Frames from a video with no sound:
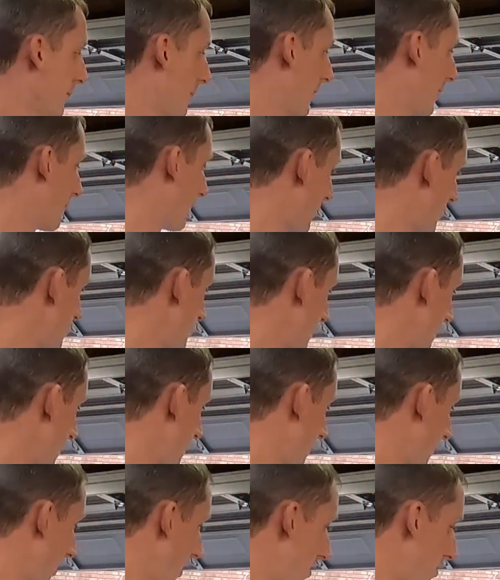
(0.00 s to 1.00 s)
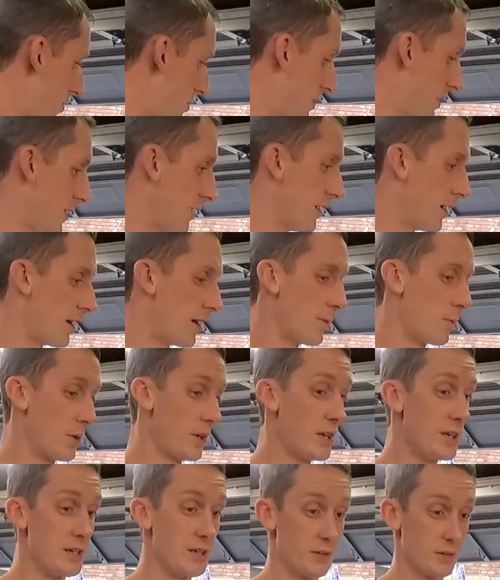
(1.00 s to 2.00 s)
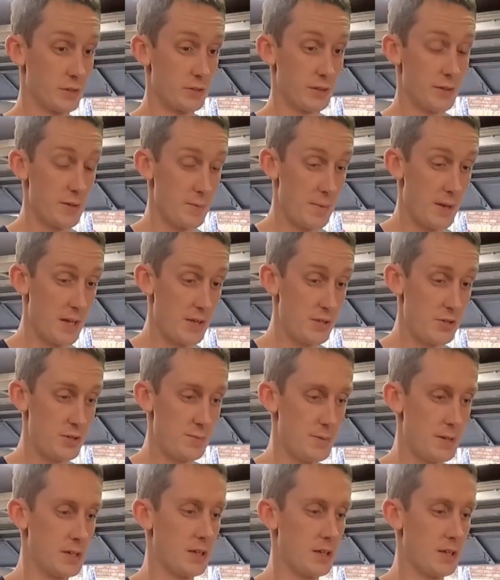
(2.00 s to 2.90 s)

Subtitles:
But first things first, we're going to need to clear the bench